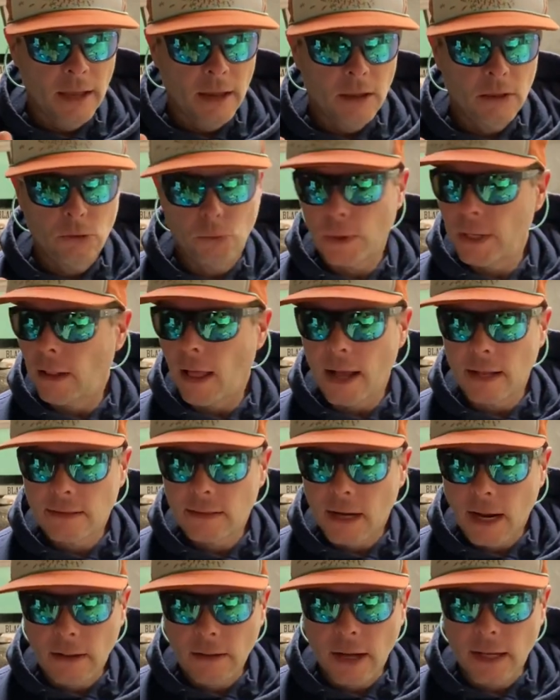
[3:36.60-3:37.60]
3 lines
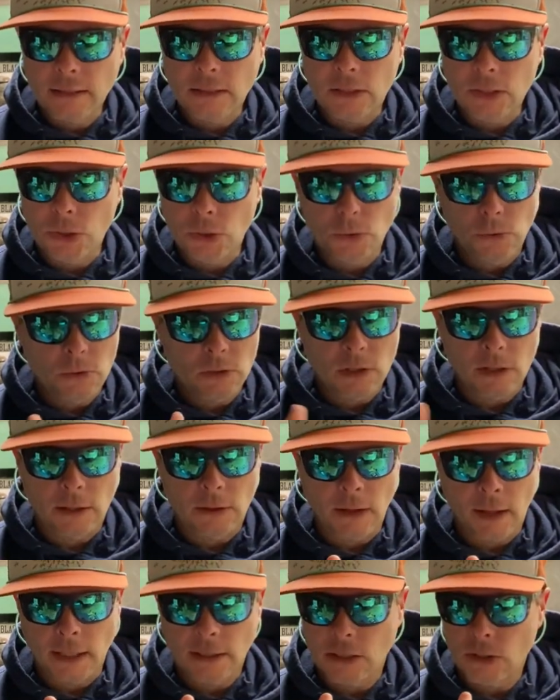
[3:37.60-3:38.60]
that I like to use
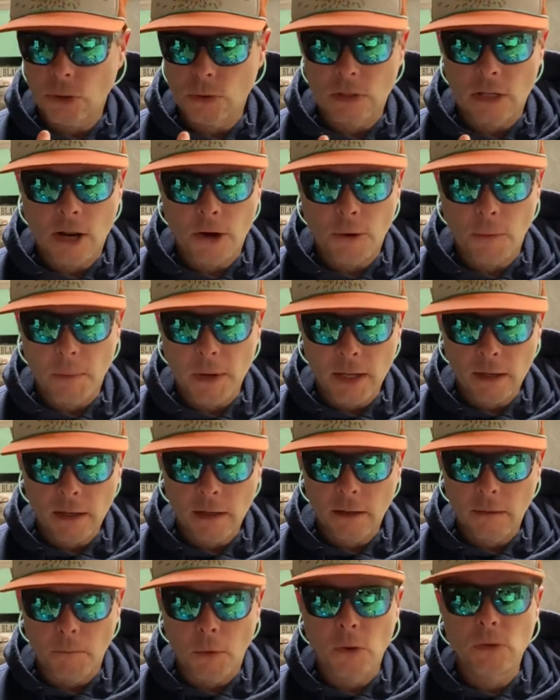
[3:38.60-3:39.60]
an
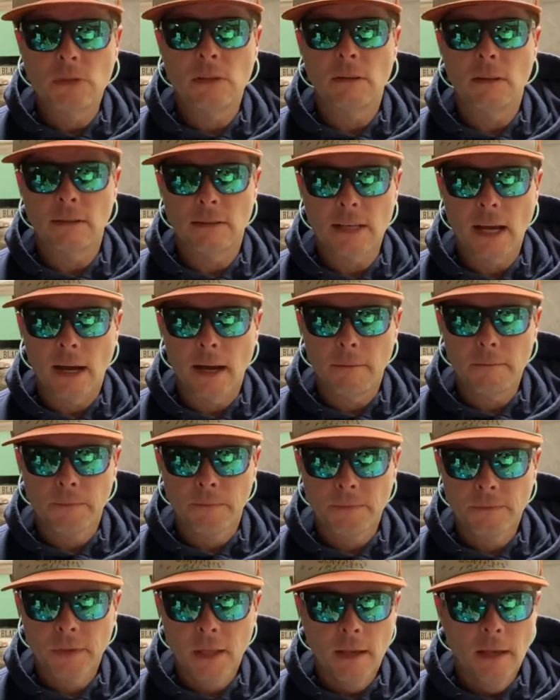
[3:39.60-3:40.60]
intermediate most of the time.
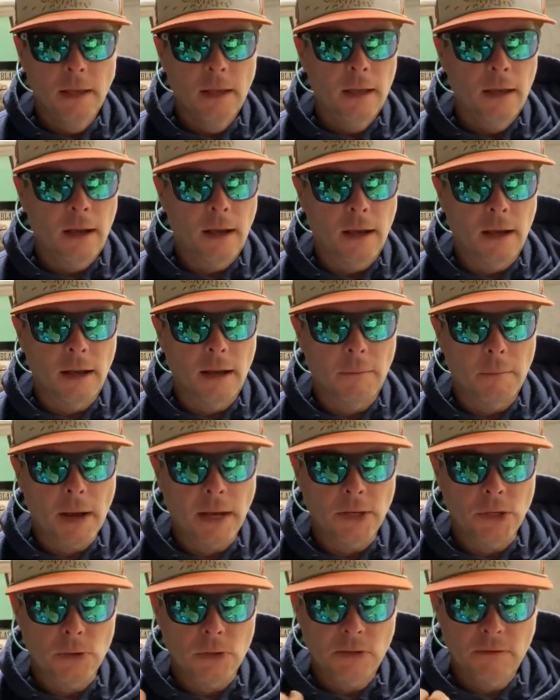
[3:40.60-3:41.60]
I
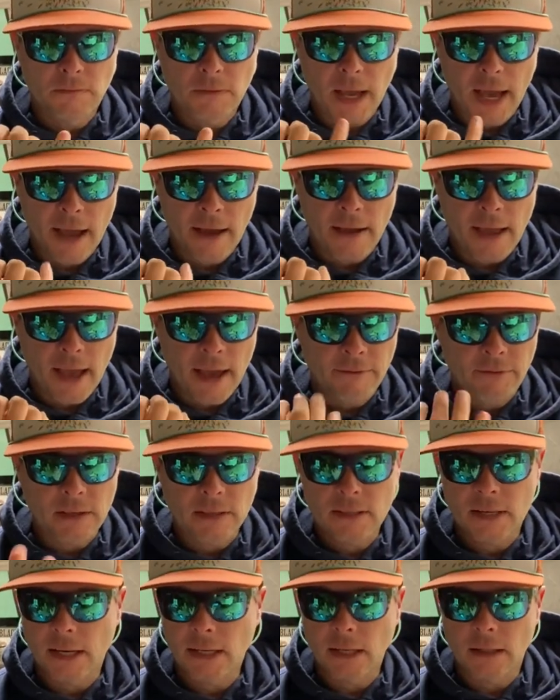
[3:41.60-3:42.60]
use heavy
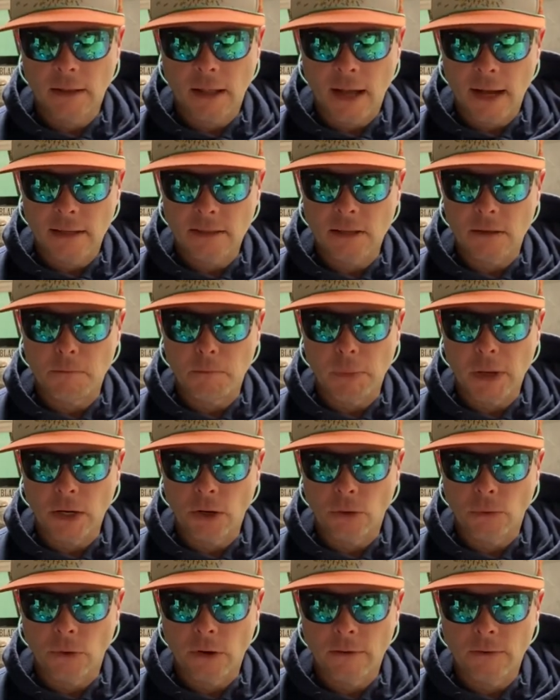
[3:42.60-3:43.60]
sinking lines in
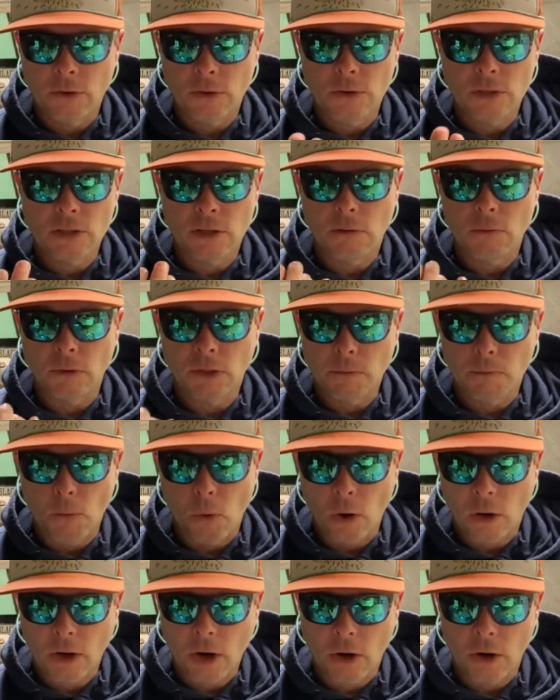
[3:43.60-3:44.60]
bigger rivers and
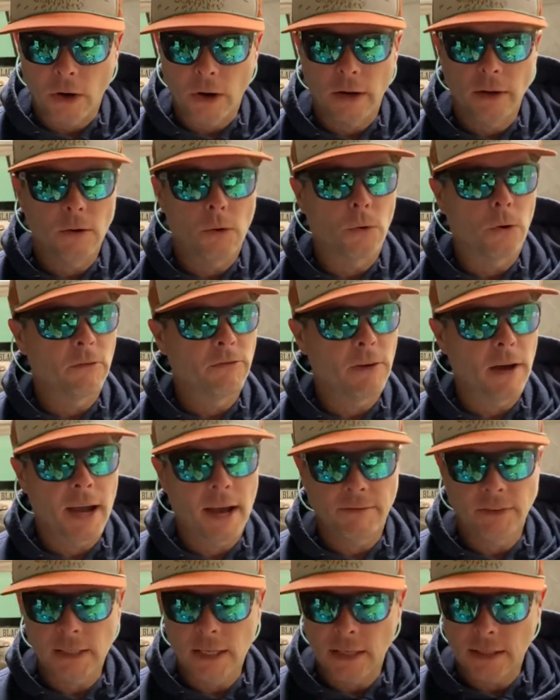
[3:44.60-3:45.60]
more current, or if I
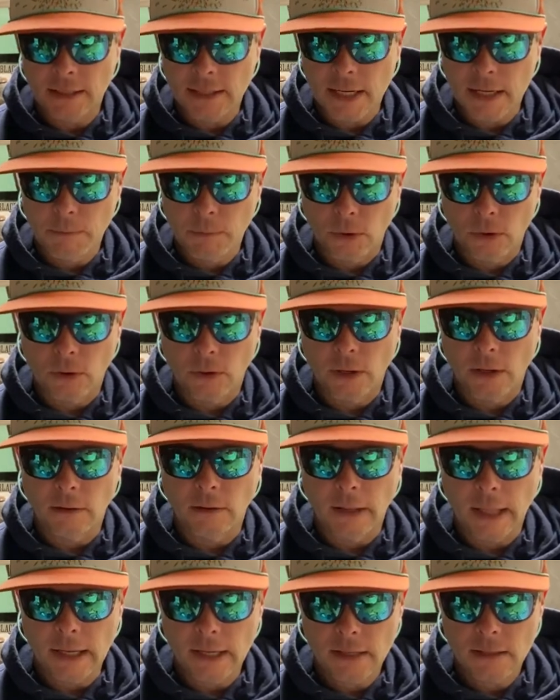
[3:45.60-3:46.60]
have to get deeper in
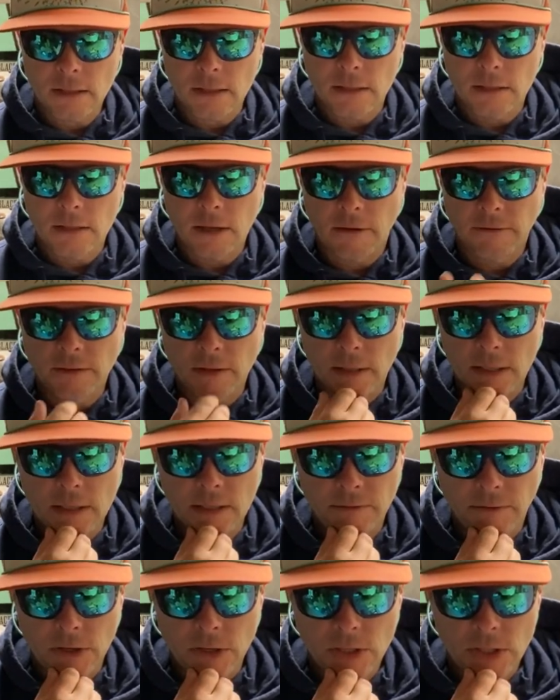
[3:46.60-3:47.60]
lakes and stuff to these
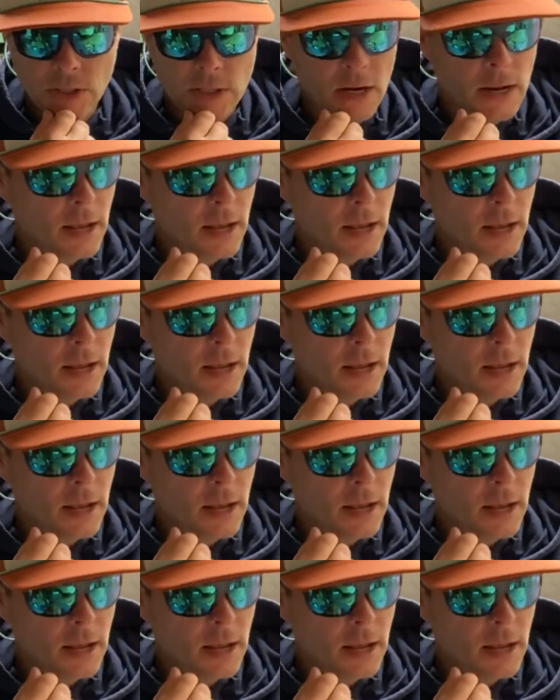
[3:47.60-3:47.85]
fish.